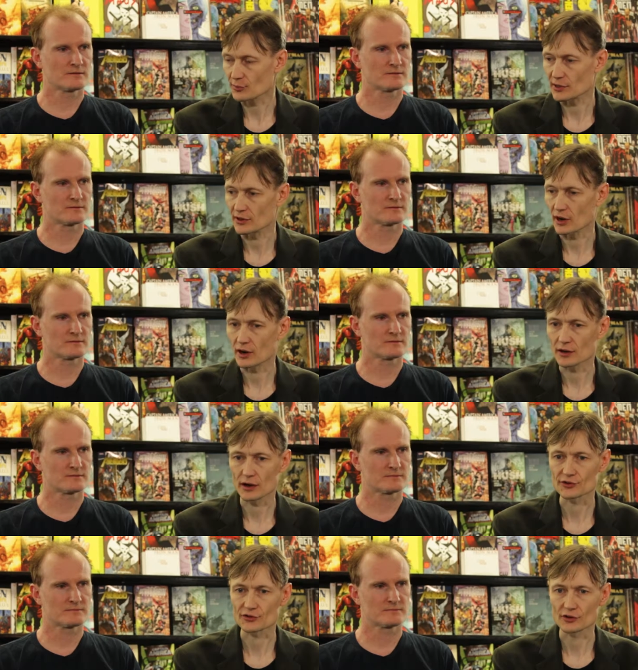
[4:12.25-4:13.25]
Speaker 1: them in, I,
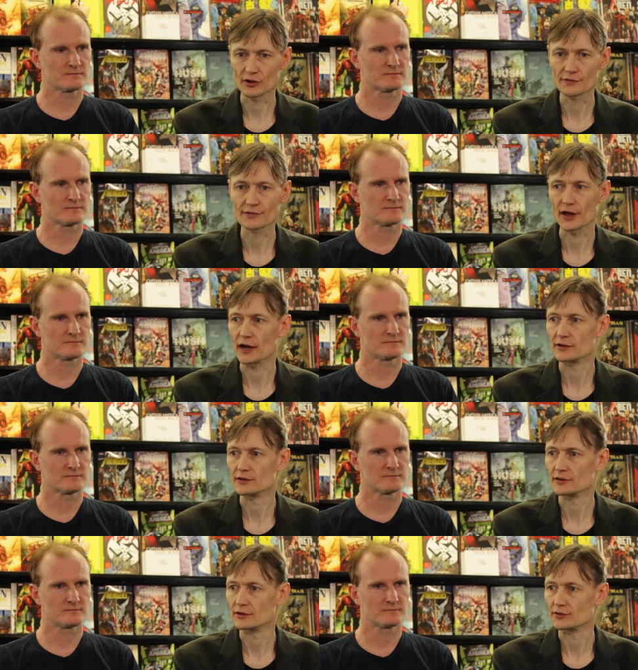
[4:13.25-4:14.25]
I just love that.
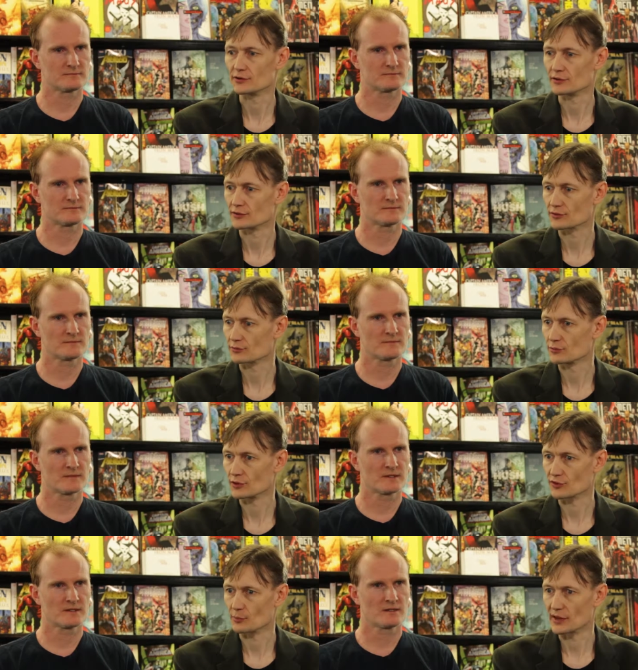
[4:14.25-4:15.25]
It, it
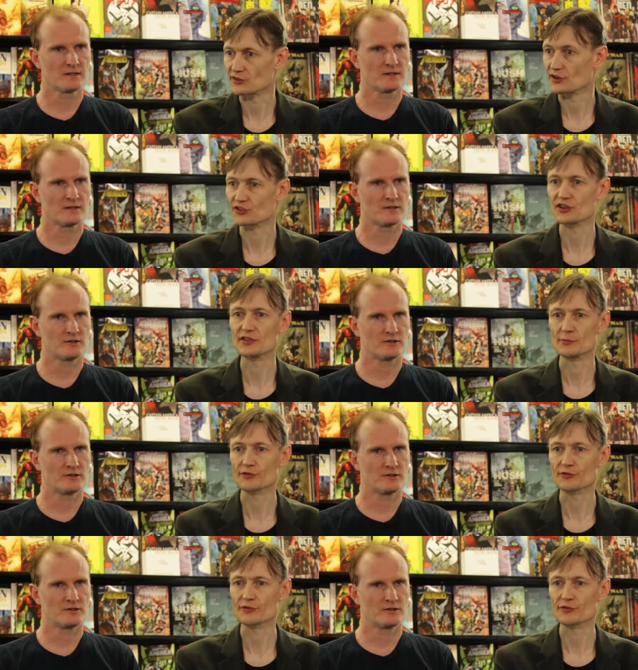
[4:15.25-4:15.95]
it's amazing to see them